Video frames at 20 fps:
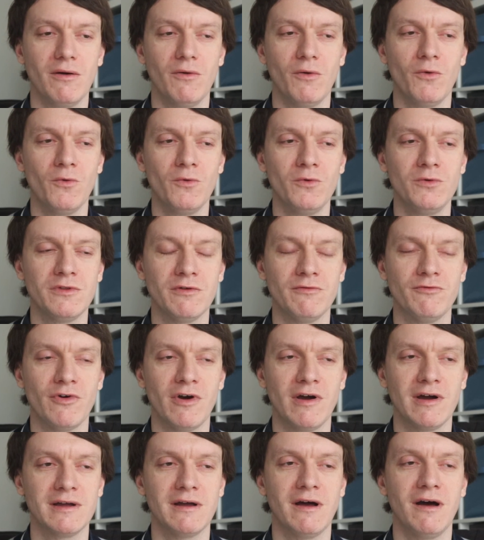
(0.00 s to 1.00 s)
all the
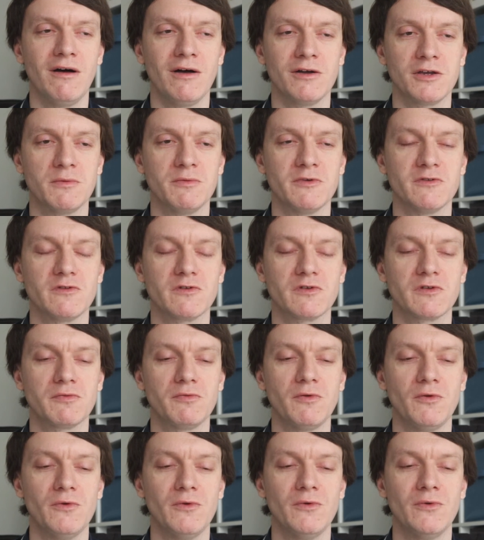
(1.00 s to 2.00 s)
right arguments
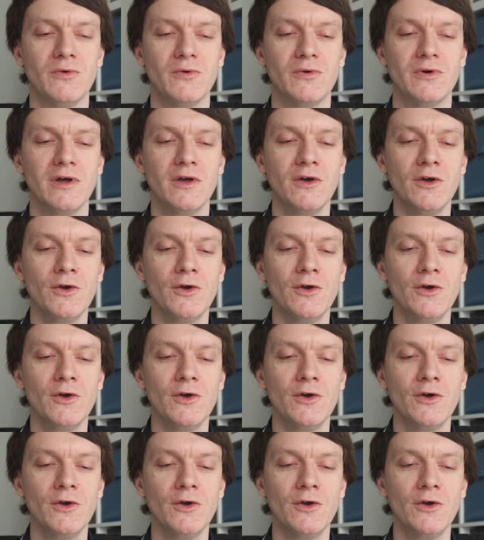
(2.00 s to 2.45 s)
for